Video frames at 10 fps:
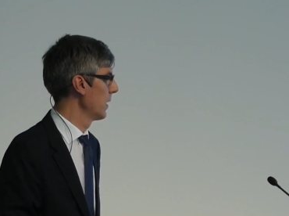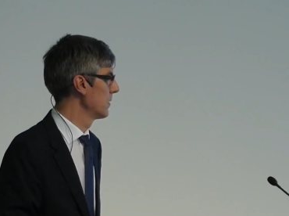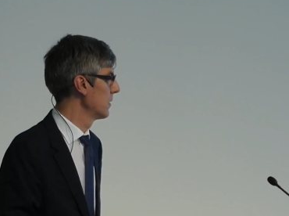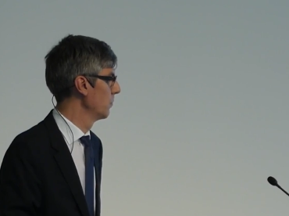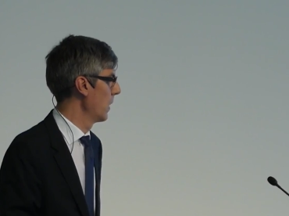
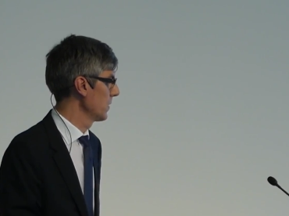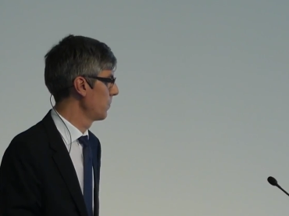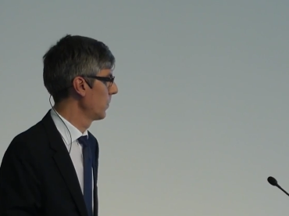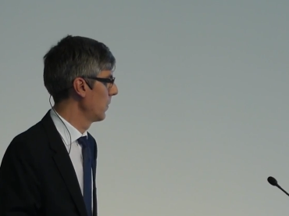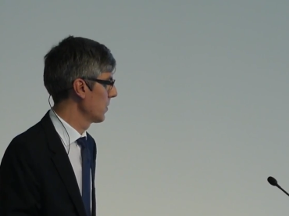enter
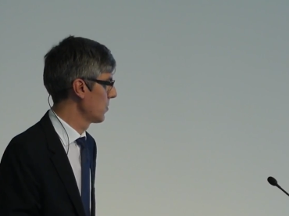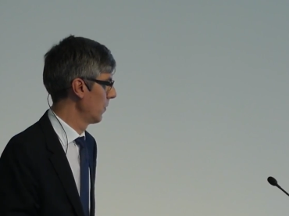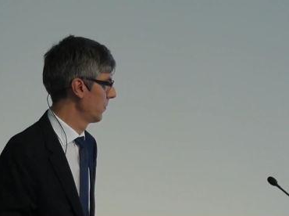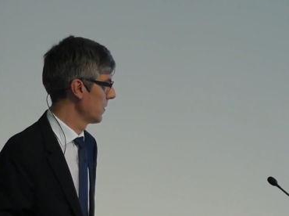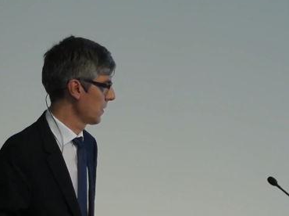mass
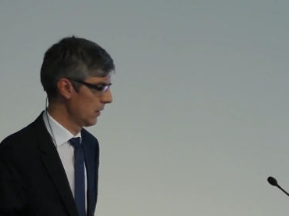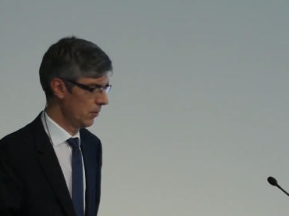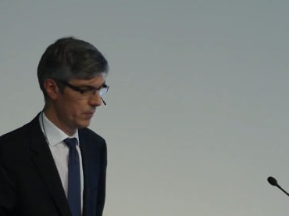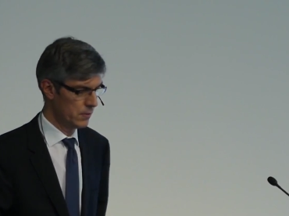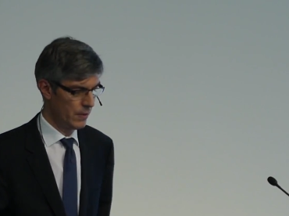production of this
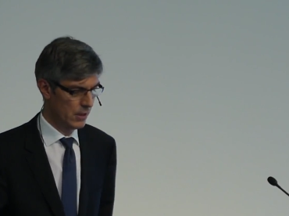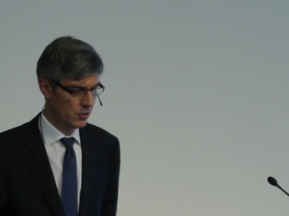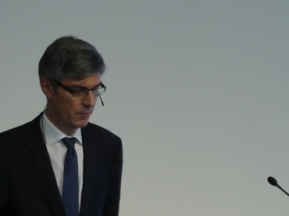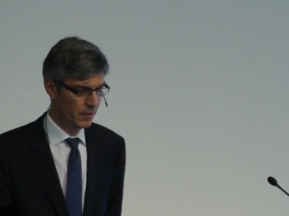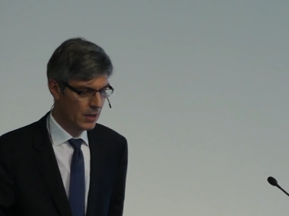kind of
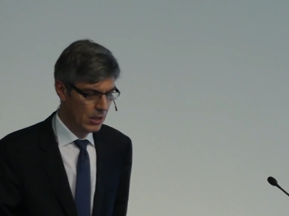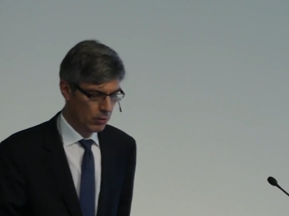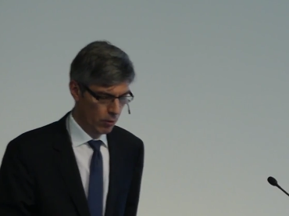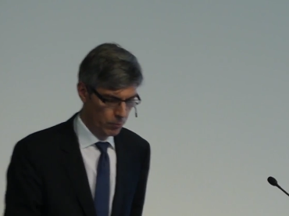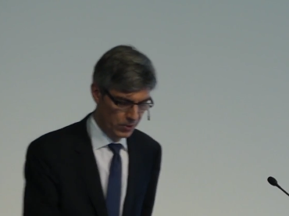interactive
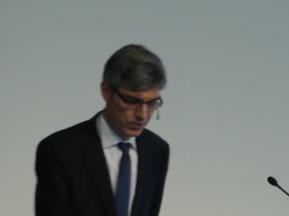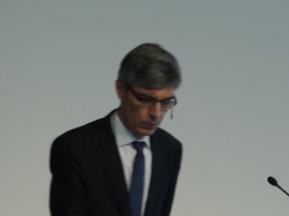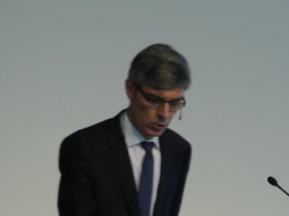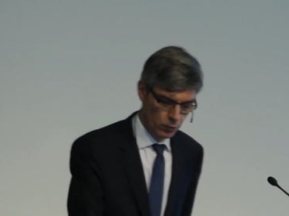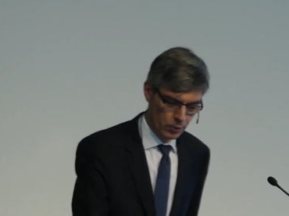robots,
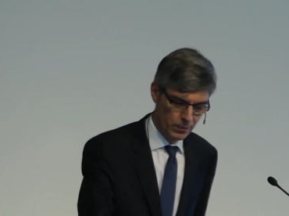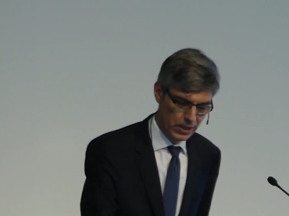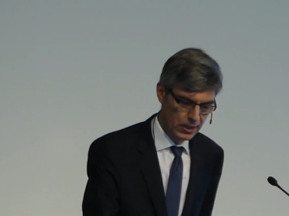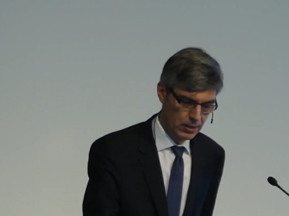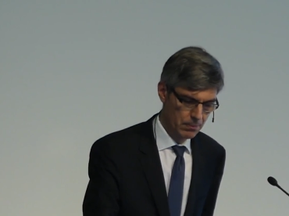which would
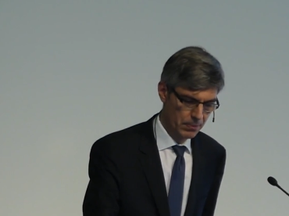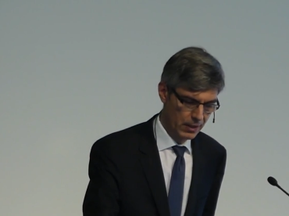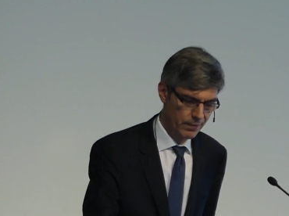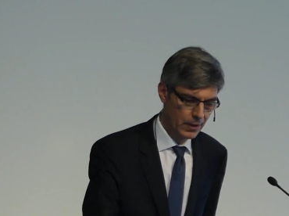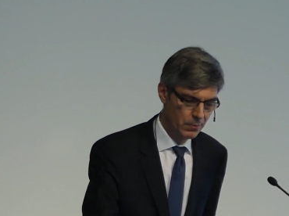be
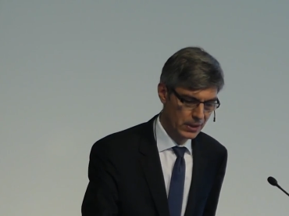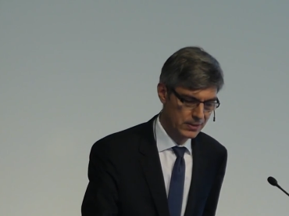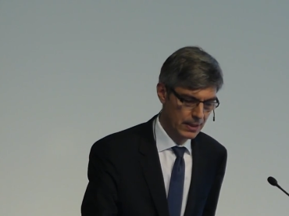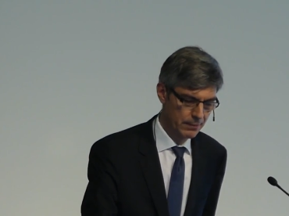a very big